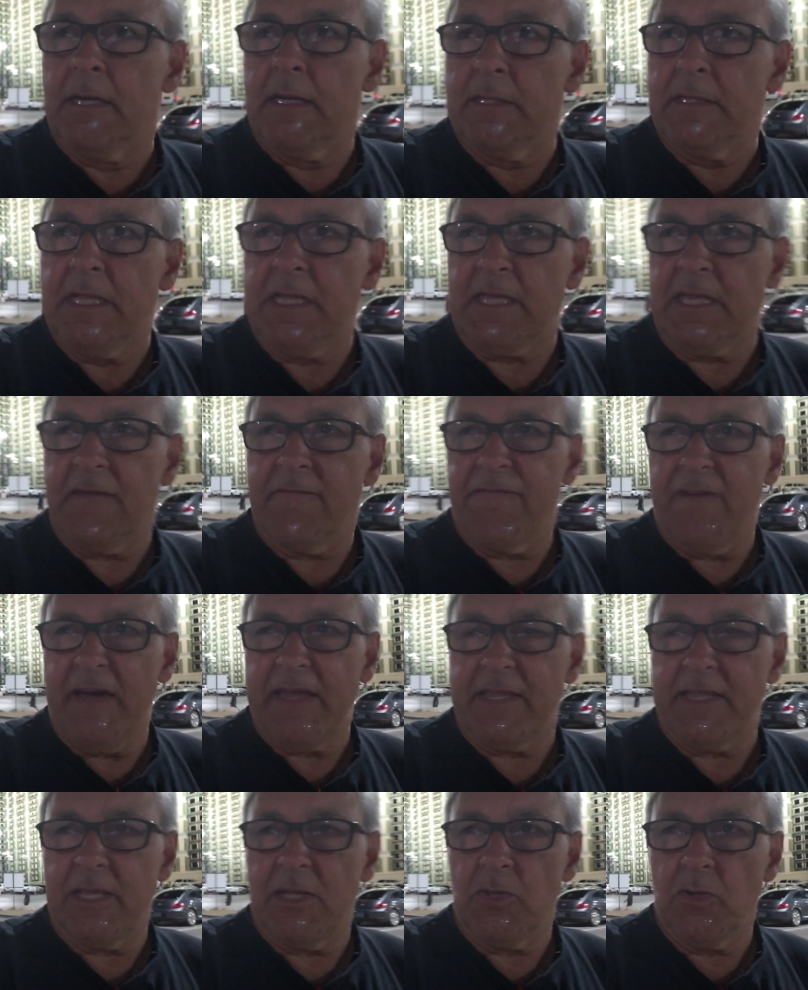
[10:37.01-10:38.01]
Did he
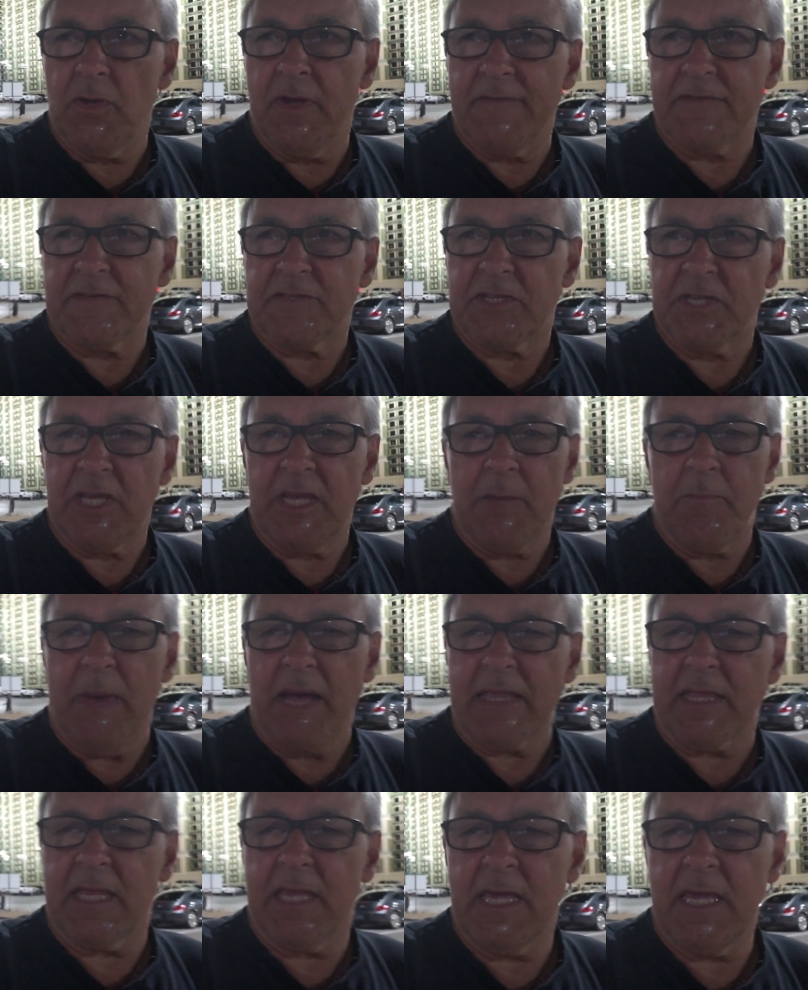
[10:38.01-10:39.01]
fight in UFC?
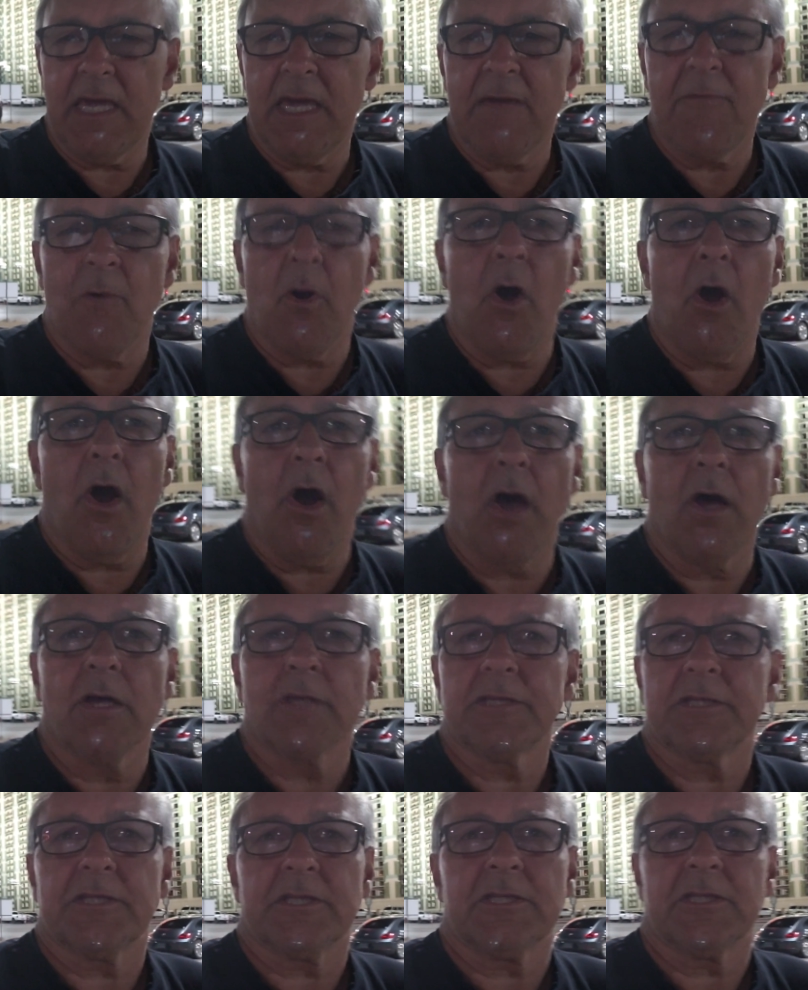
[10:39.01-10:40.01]
But he
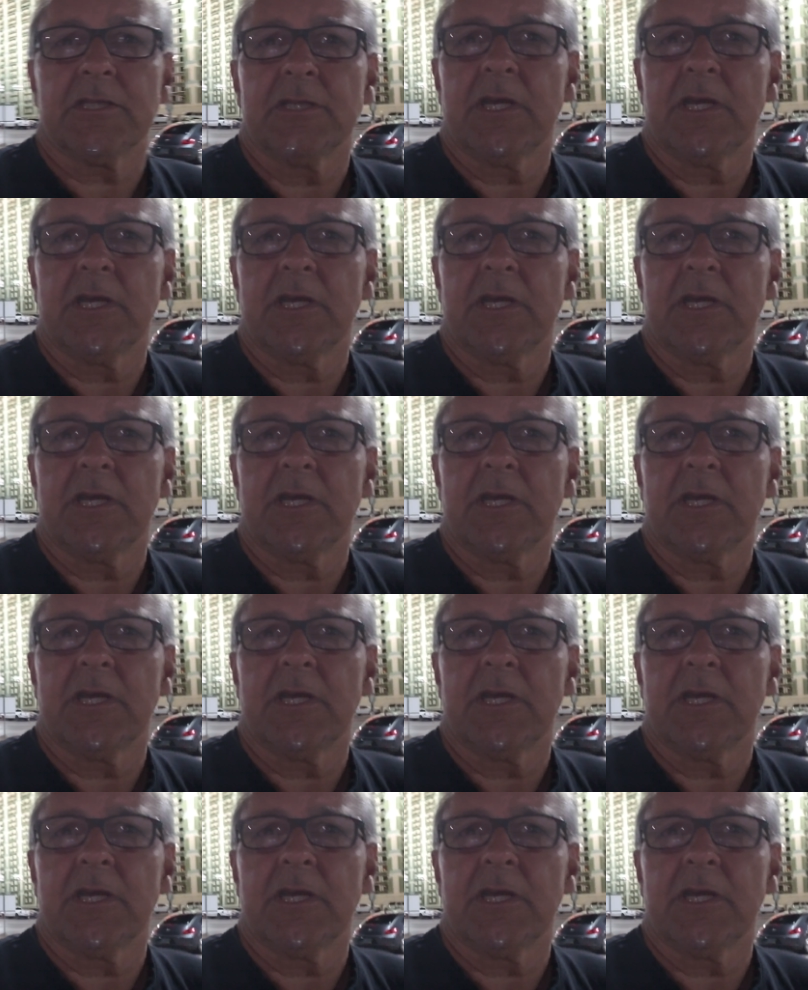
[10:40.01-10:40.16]
was,